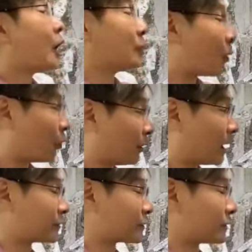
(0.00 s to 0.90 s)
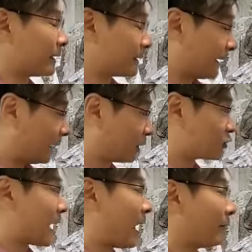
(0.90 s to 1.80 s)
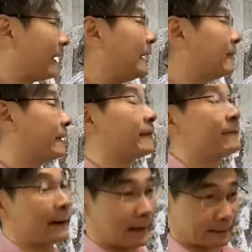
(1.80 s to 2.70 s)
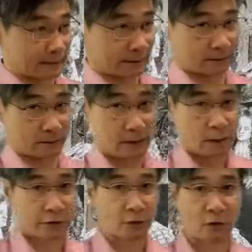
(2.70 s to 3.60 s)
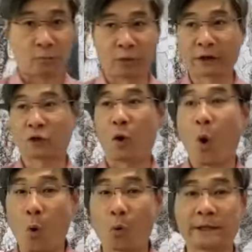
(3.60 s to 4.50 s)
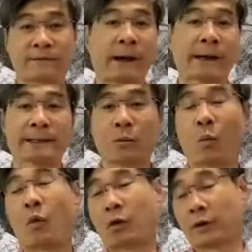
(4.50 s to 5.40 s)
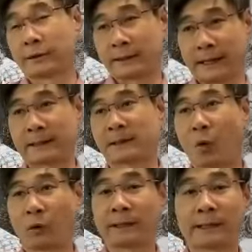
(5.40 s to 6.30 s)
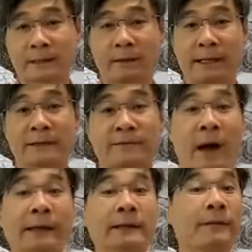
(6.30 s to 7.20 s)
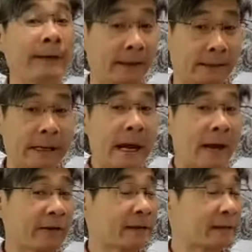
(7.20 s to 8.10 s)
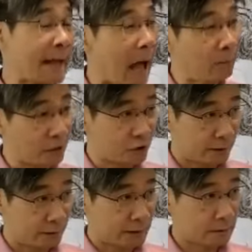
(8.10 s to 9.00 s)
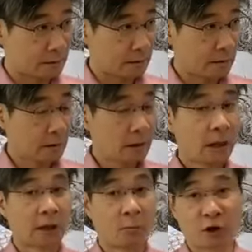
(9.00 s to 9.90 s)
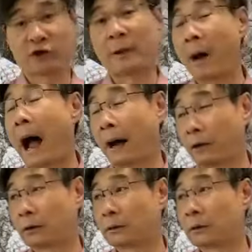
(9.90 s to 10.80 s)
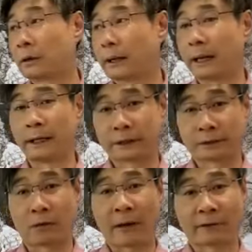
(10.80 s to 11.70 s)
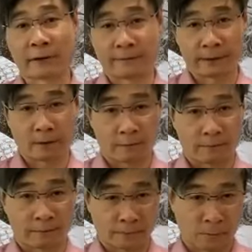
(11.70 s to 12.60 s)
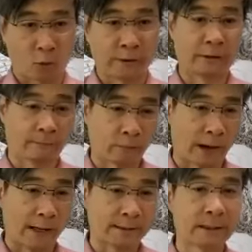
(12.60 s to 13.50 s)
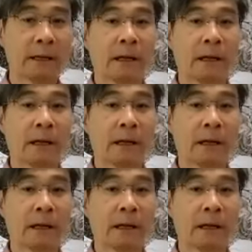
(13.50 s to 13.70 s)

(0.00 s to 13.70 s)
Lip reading: the English have infinite financing. So the British are always financing wars against Napoleon until he is finally defeated. And this establishes the British Empire. Okay? So after the defeat of Napoleon in France,